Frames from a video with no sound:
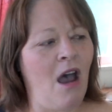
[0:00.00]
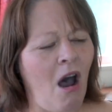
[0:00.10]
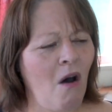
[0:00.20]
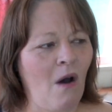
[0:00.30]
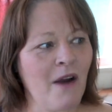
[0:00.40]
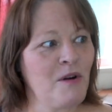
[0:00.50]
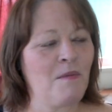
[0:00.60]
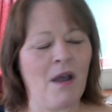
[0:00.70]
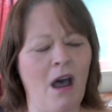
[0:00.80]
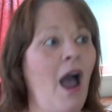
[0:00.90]
Oh, I
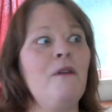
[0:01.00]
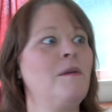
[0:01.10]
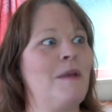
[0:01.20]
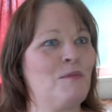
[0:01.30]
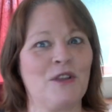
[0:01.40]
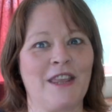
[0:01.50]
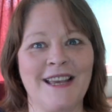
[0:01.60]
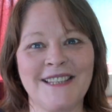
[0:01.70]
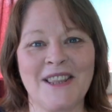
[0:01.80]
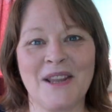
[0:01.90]
remember this. And